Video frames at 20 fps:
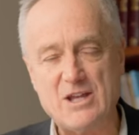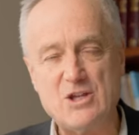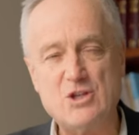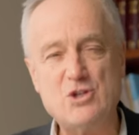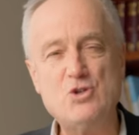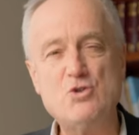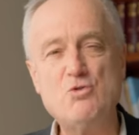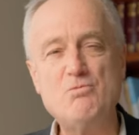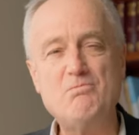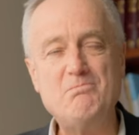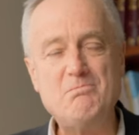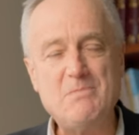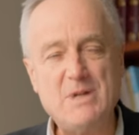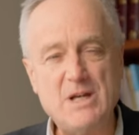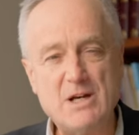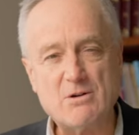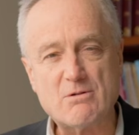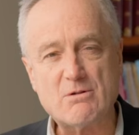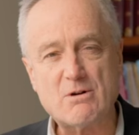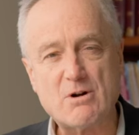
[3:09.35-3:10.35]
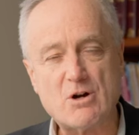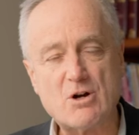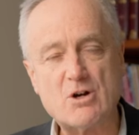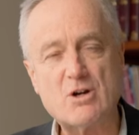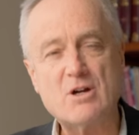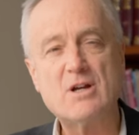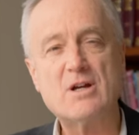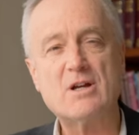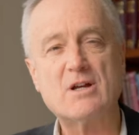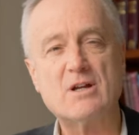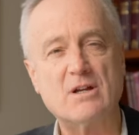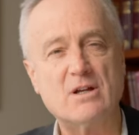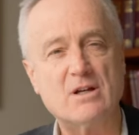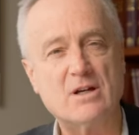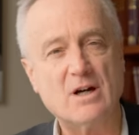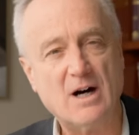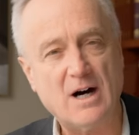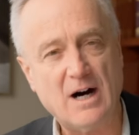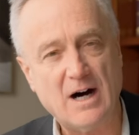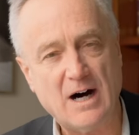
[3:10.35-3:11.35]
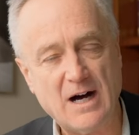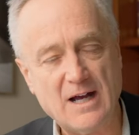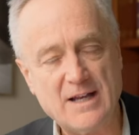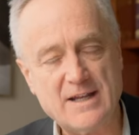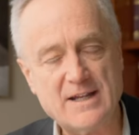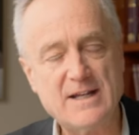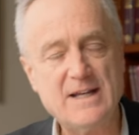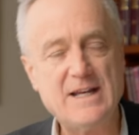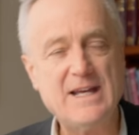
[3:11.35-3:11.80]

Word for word: you mirror God.